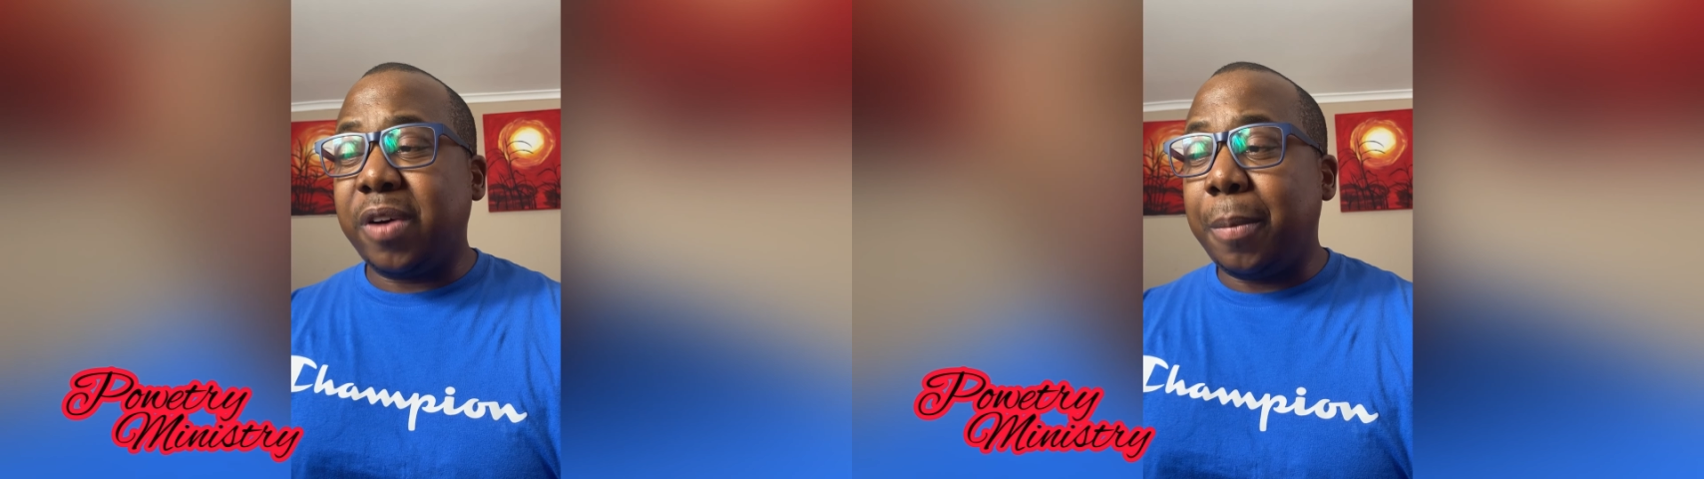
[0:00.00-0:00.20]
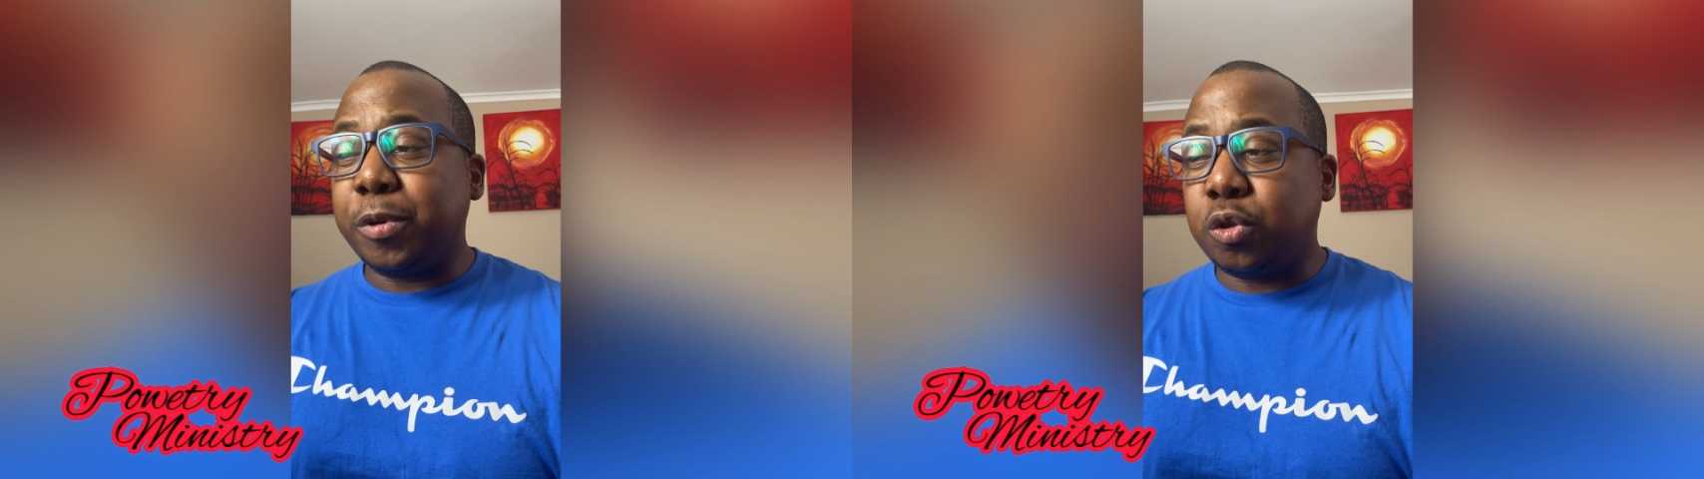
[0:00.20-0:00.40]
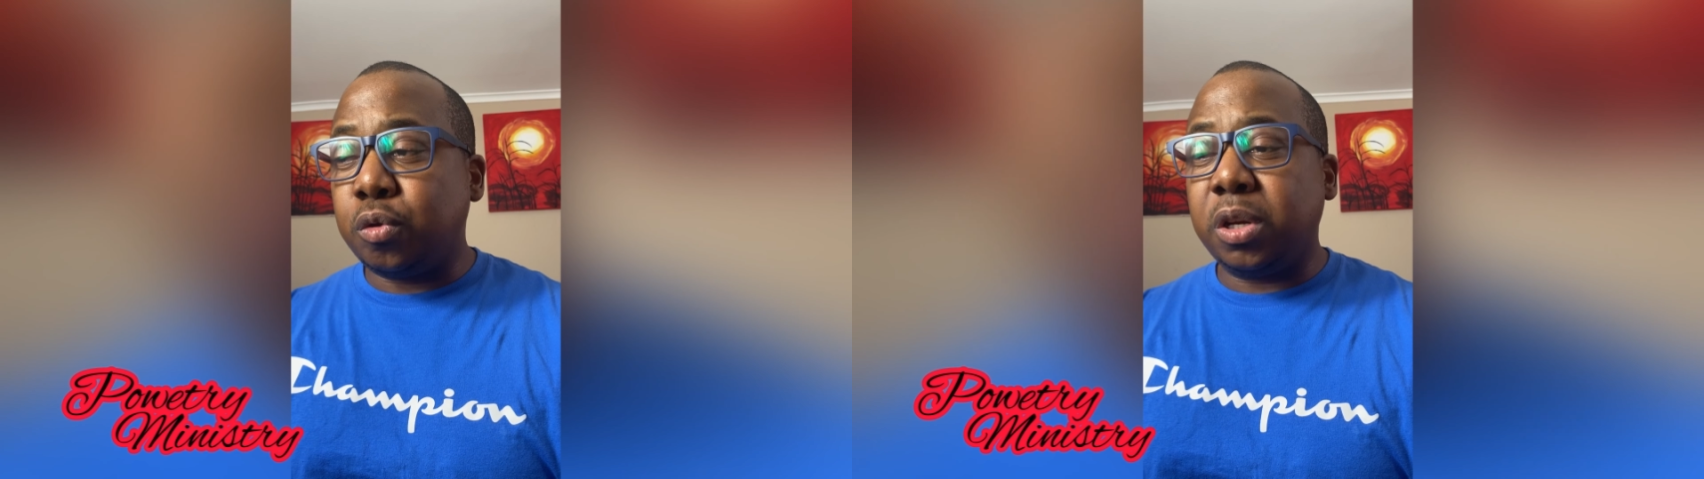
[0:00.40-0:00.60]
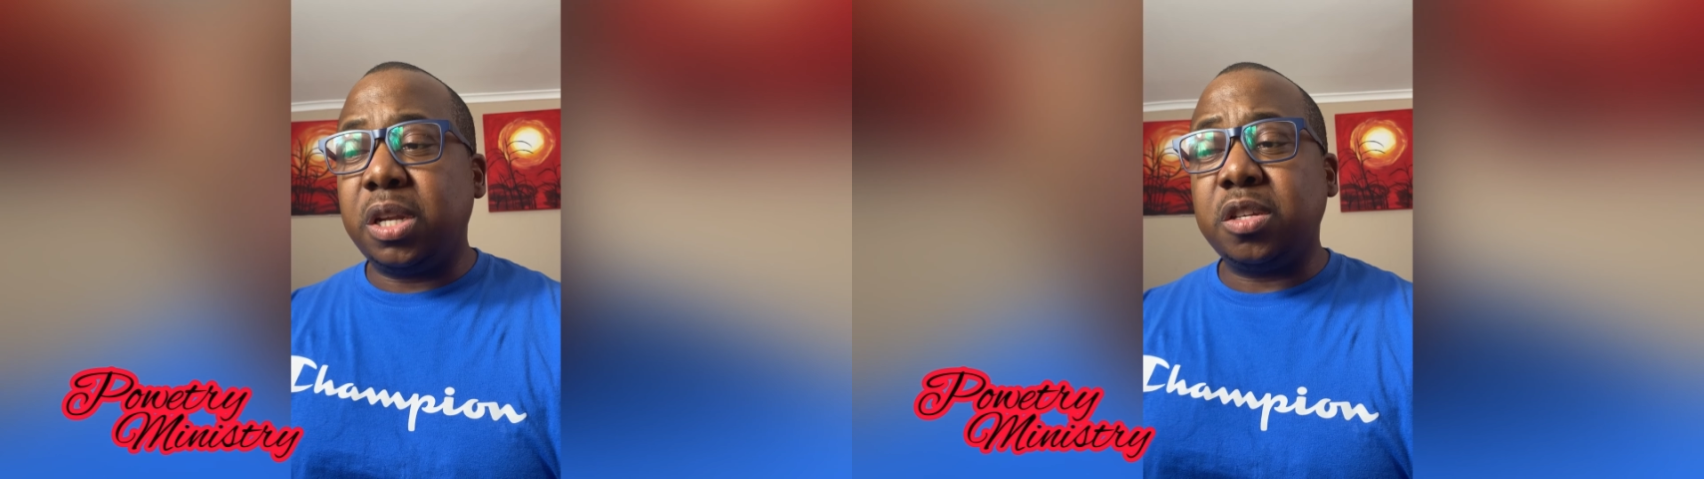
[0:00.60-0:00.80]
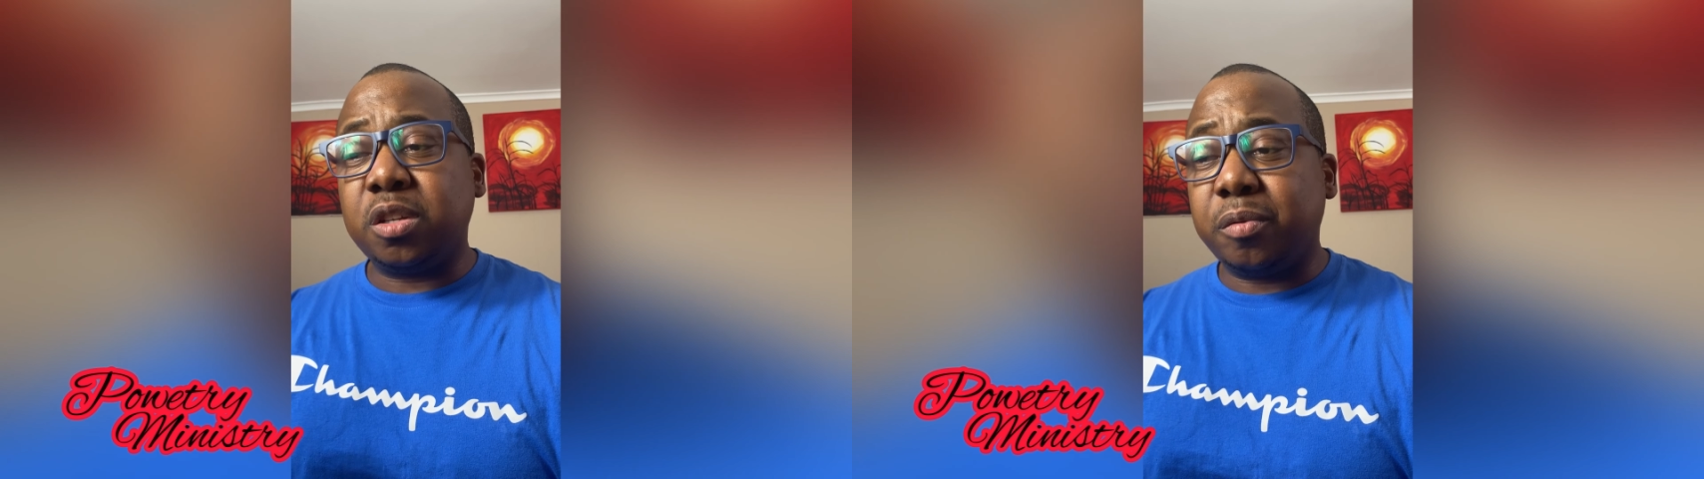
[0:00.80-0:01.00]

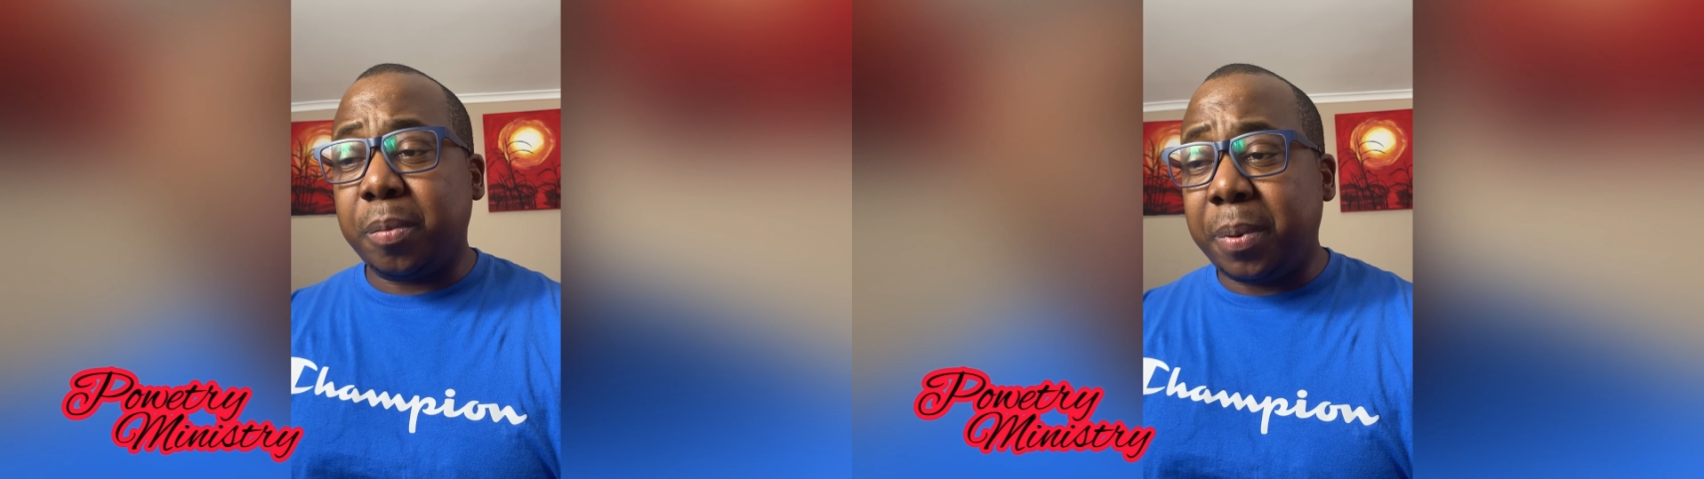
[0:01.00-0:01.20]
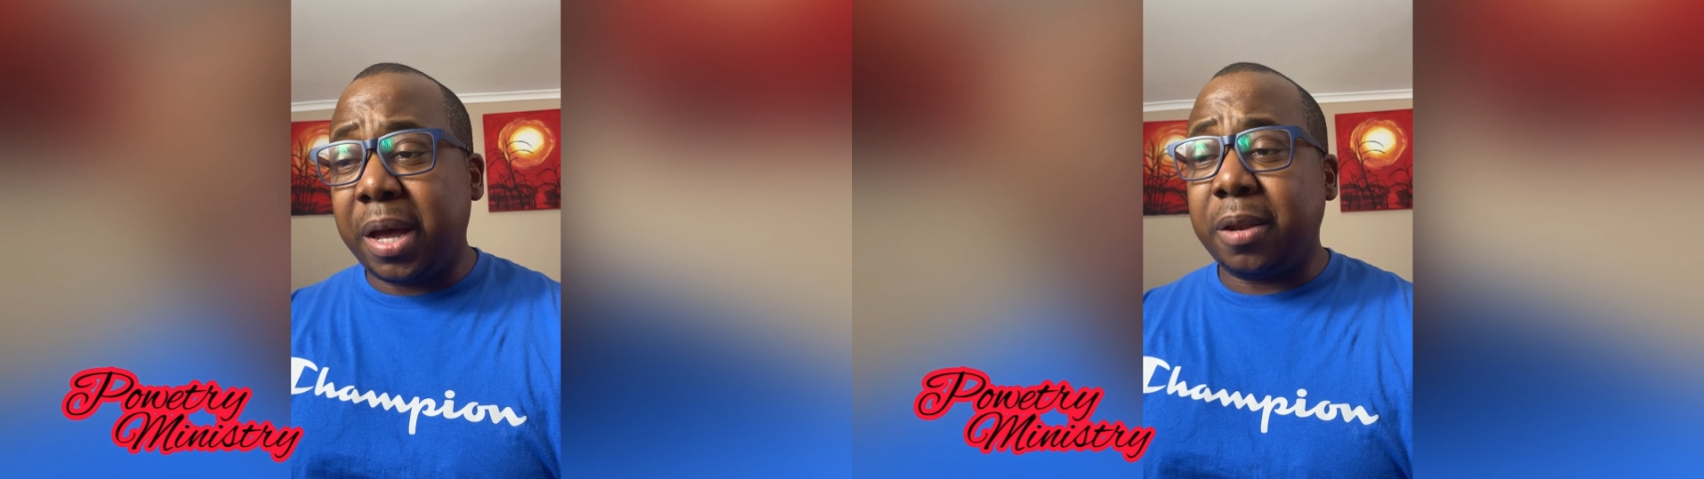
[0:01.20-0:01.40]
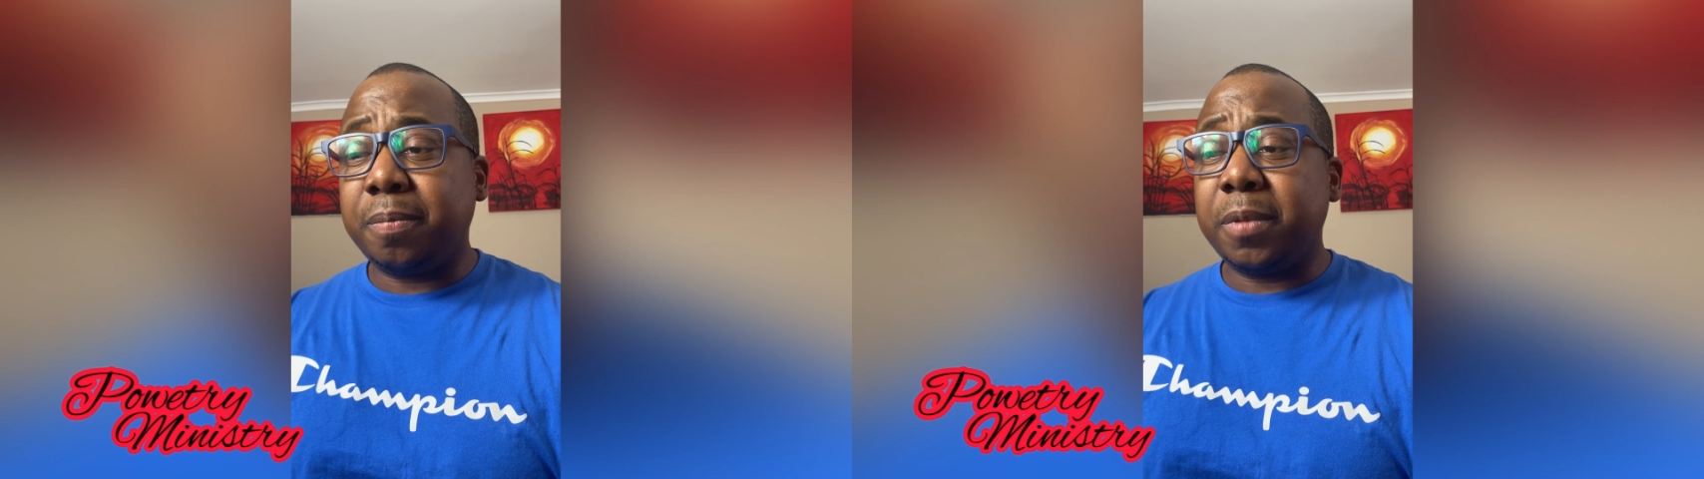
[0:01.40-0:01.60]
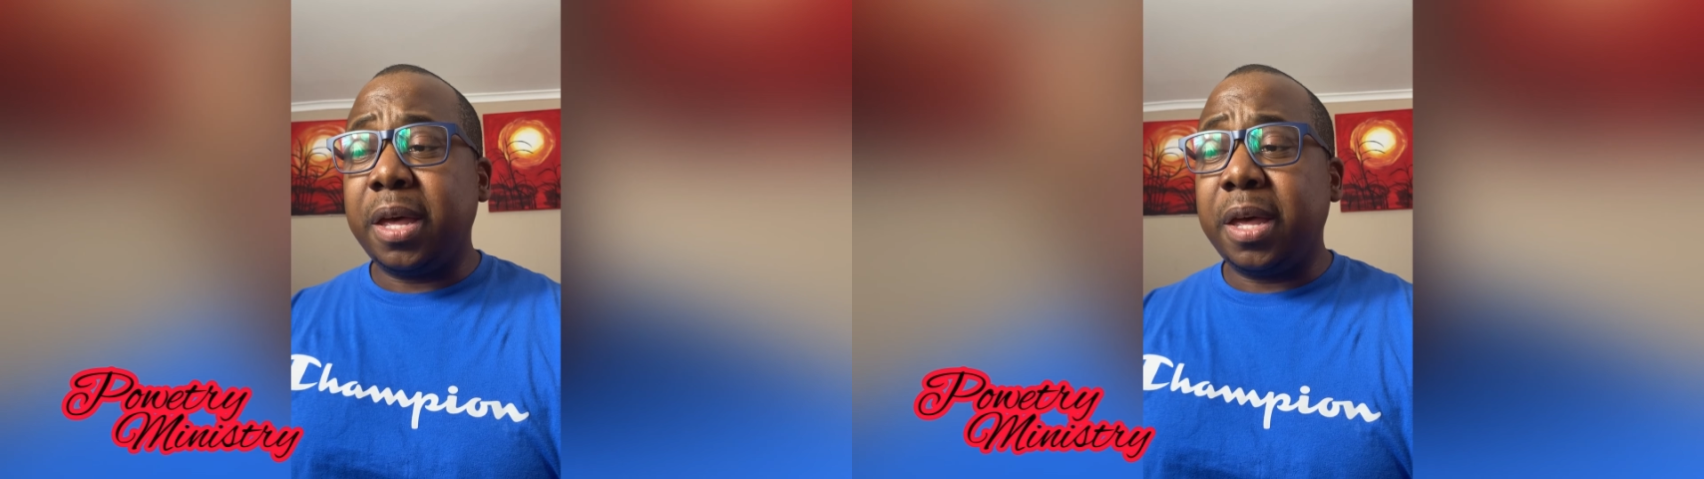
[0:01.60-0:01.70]
opportunities to repent.